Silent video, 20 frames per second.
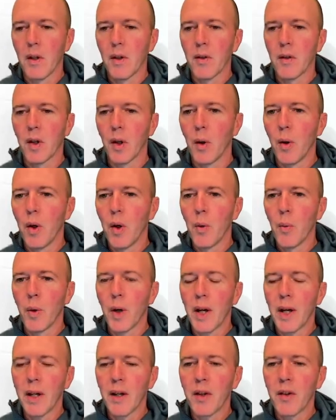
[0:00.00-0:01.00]
So we're
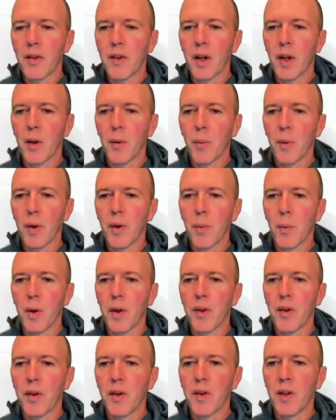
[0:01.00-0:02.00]
not going to start with
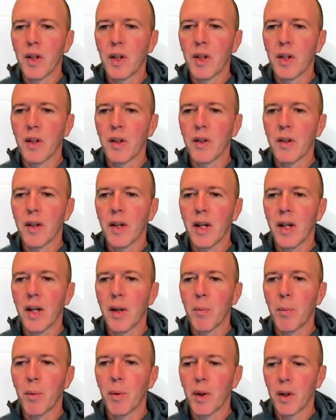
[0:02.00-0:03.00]
one's decision on
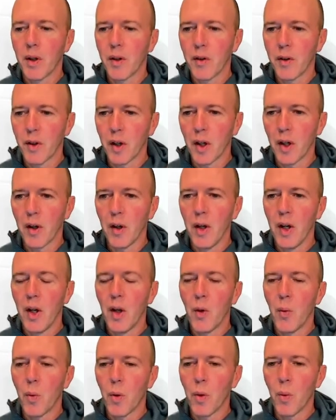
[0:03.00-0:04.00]
top. We're going to start
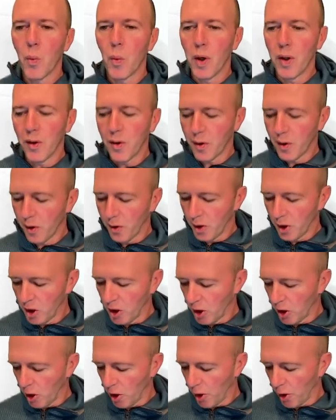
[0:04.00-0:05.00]
with one's
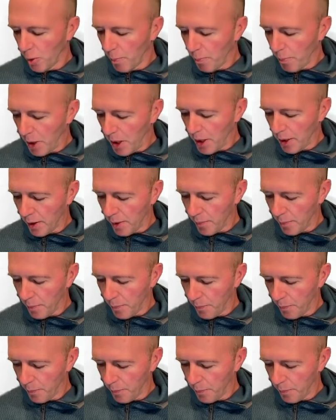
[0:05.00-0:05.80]
decision on the bottom.